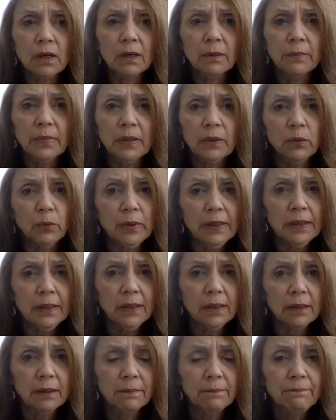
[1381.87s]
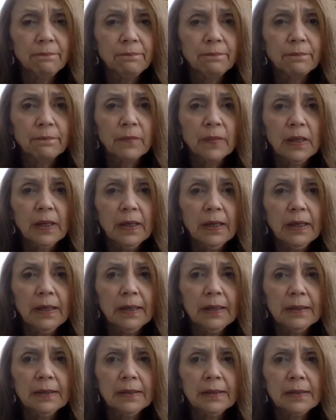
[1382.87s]
in a week,
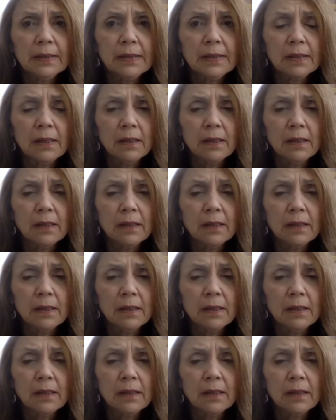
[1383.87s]
and